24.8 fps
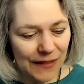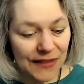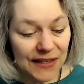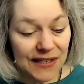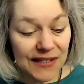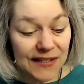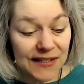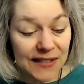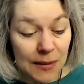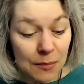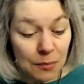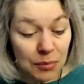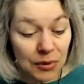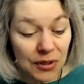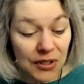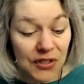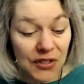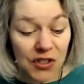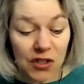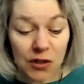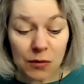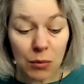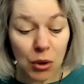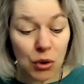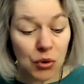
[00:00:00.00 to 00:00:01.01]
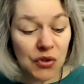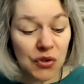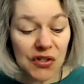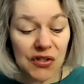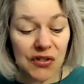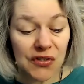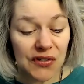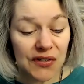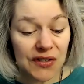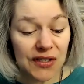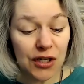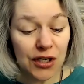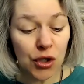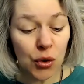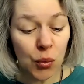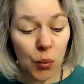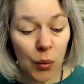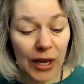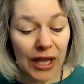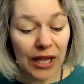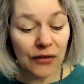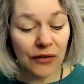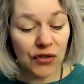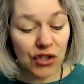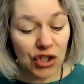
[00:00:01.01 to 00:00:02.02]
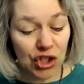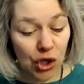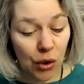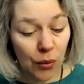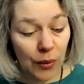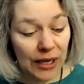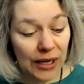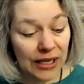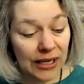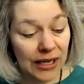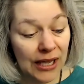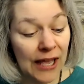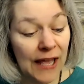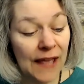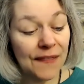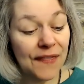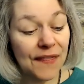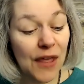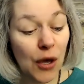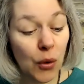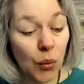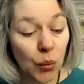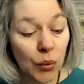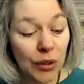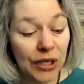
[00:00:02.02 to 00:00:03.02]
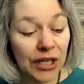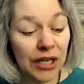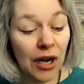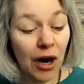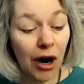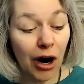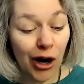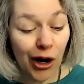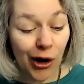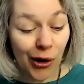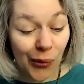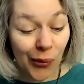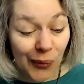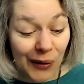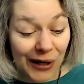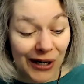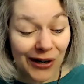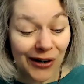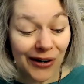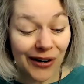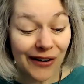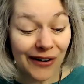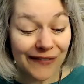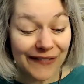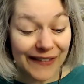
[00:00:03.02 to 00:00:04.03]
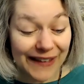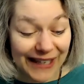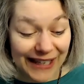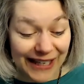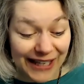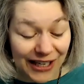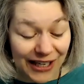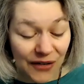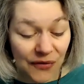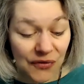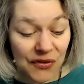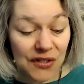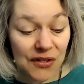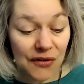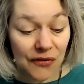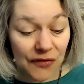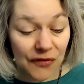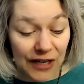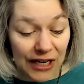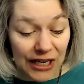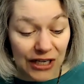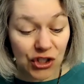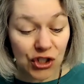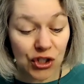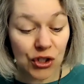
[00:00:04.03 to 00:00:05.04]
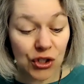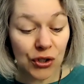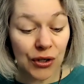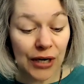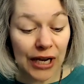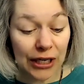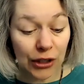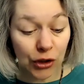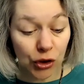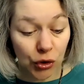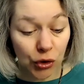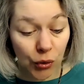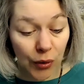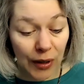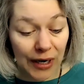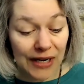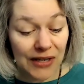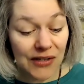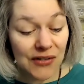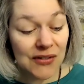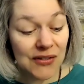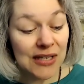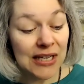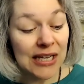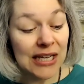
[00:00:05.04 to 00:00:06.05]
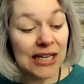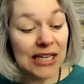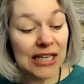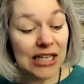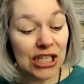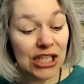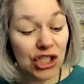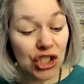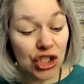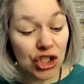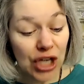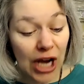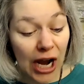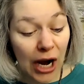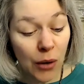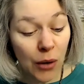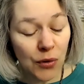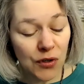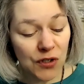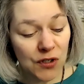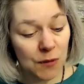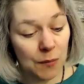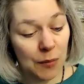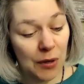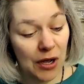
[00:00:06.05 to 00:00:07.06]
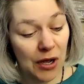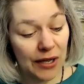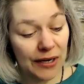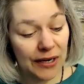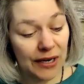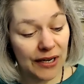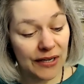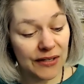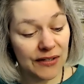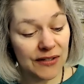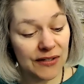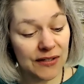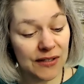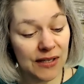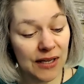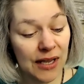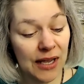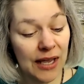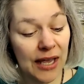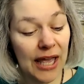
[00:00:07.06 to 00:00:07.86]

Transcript: The simplest, most sincere way of showing that we are aware of the gifts of nature and grace He showers upon us